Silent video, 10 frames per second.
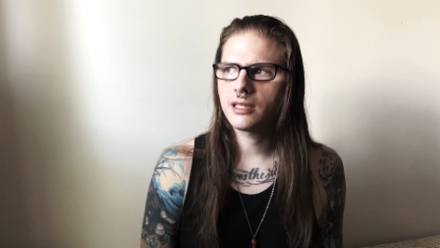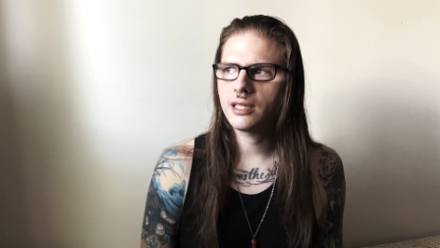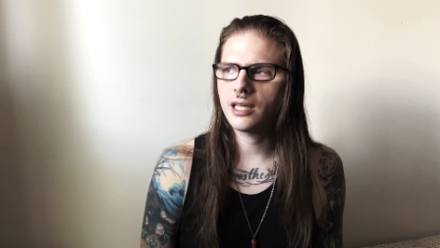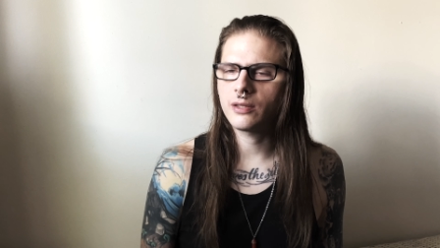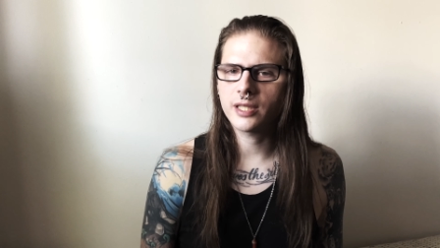
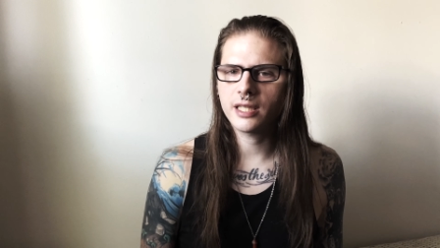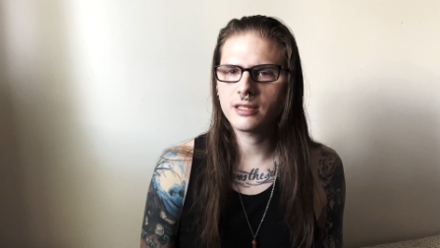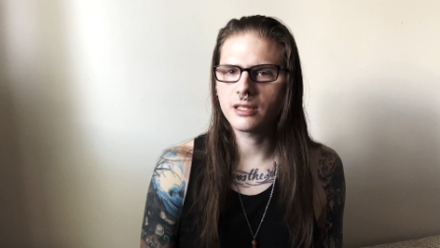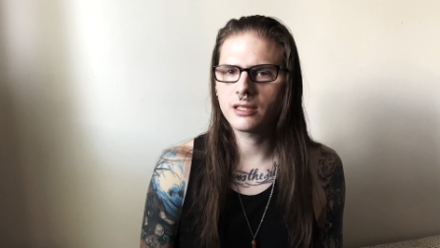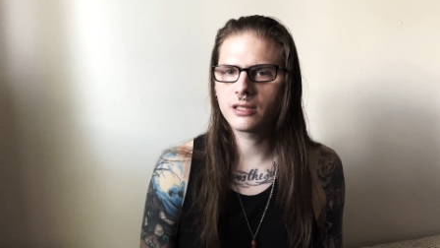I don't get
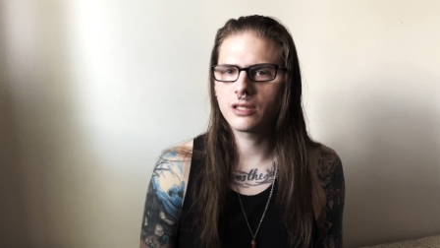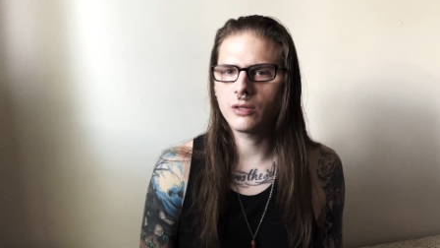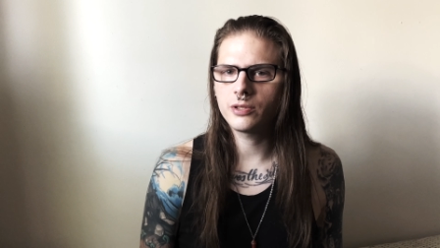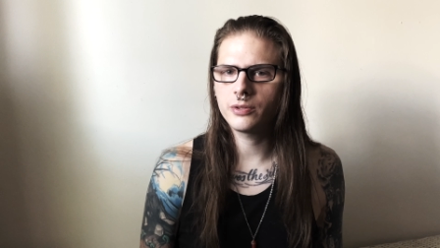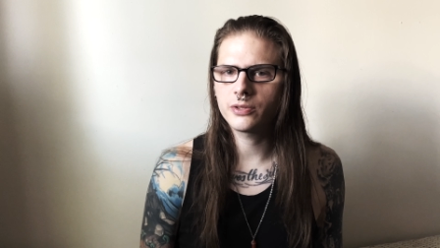to go
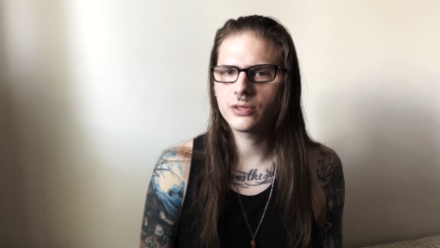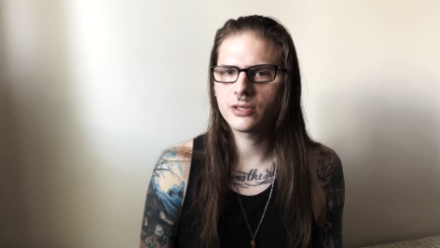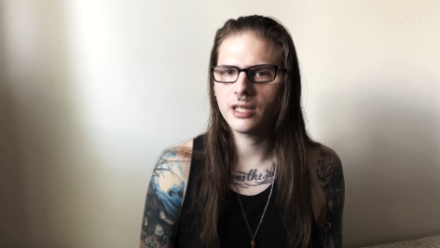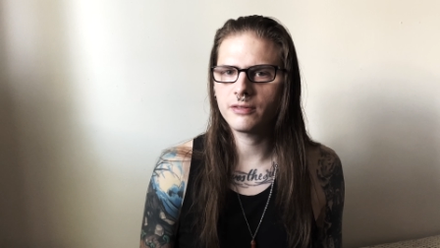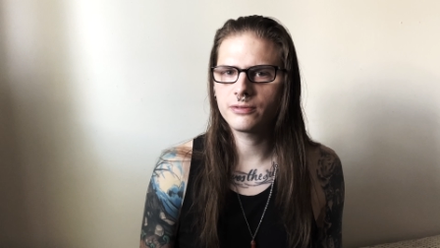do
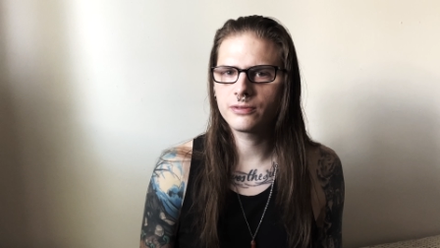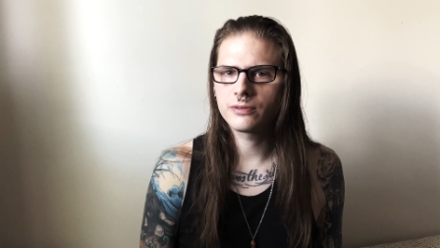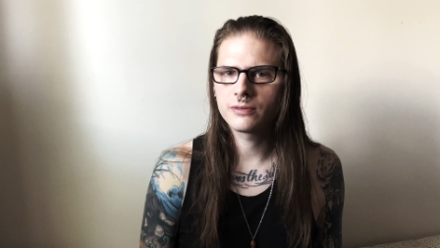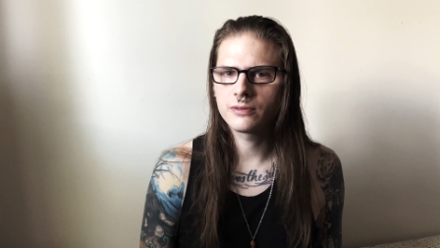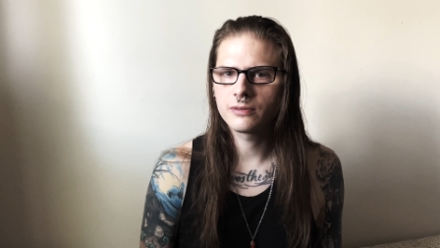stuff
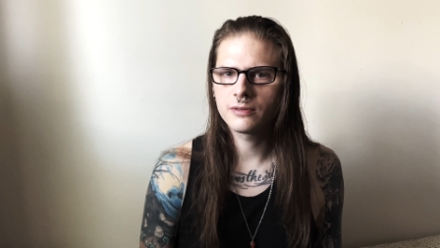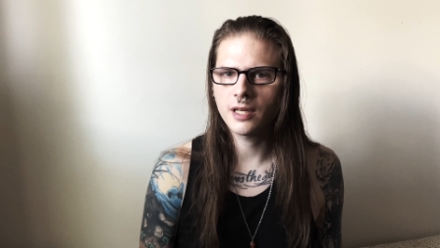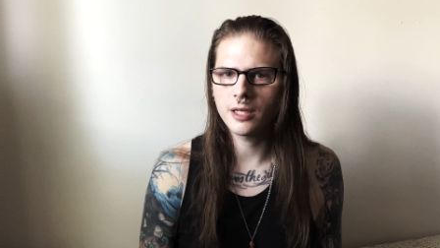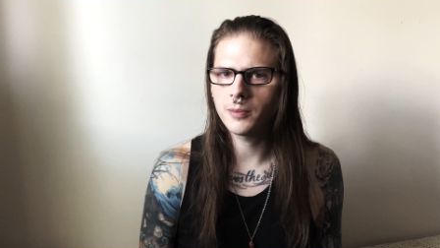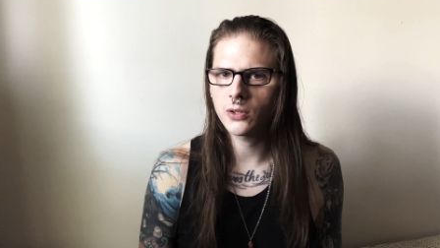
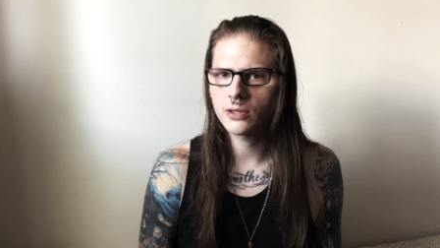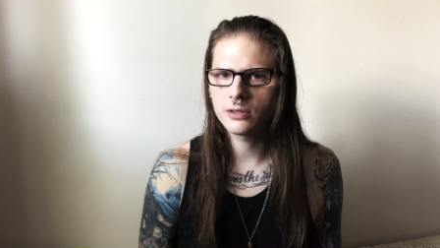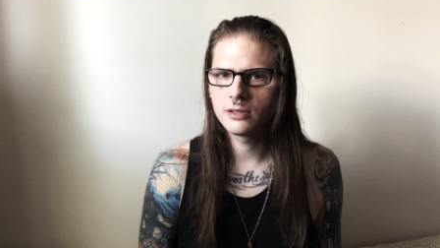anymore.